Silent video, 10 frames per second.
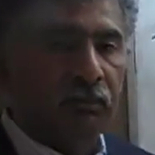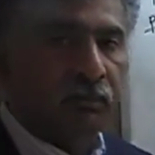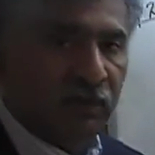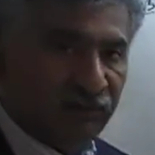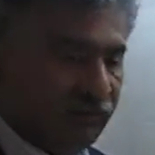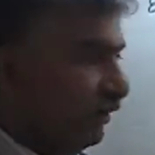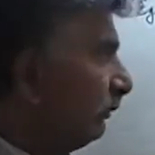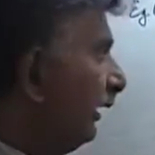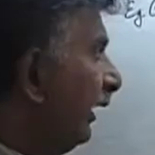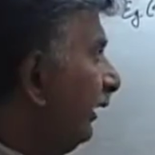lesson that
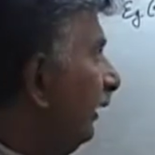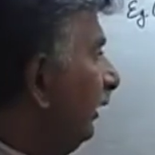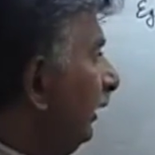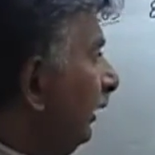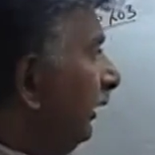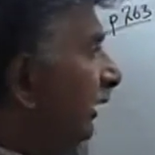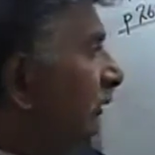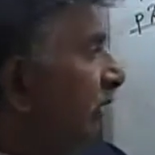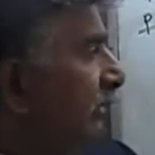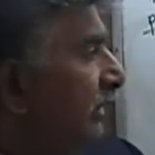we had, day
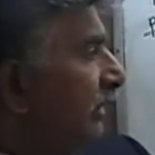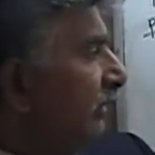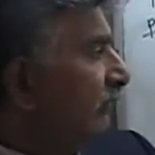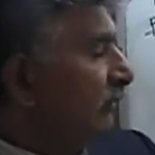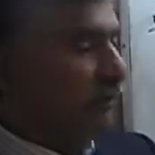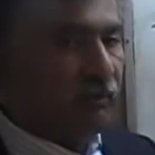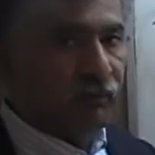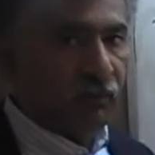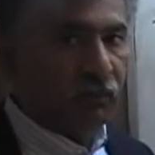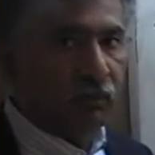number
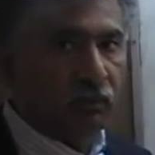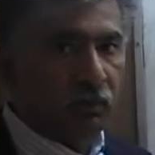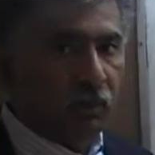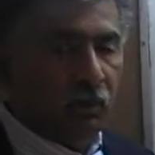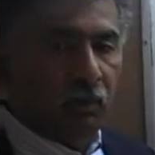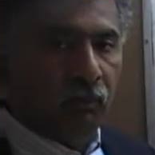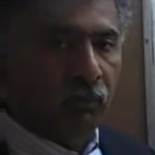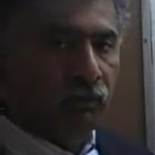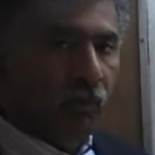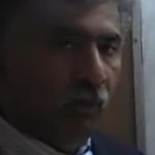374,
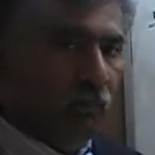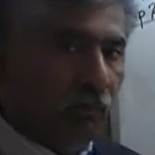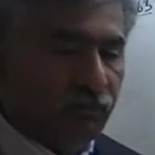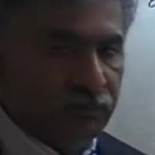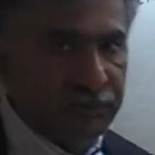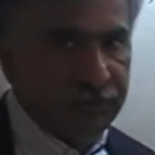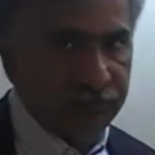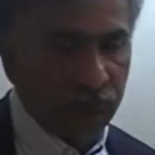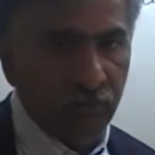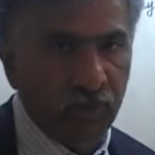was almost three
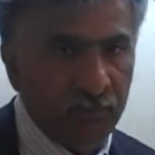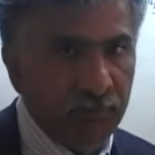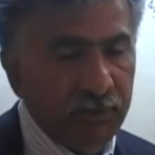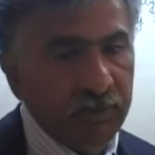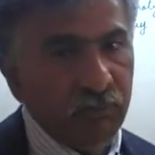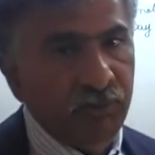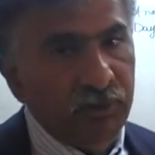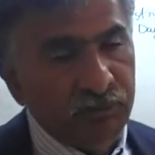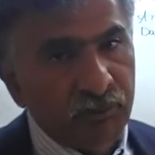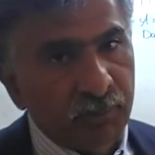years ago. I have been meaning to
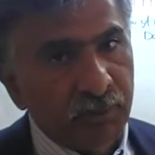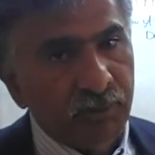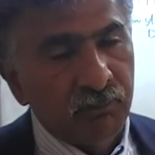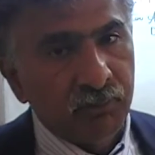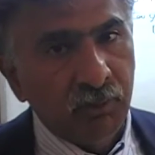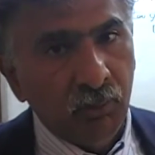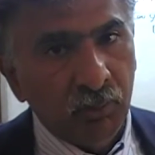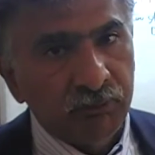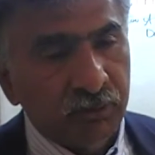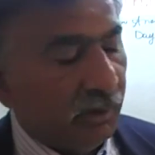finish this project for the
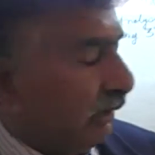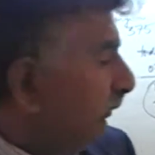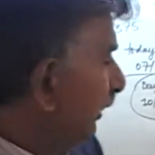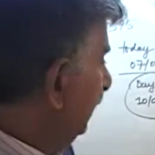longest time.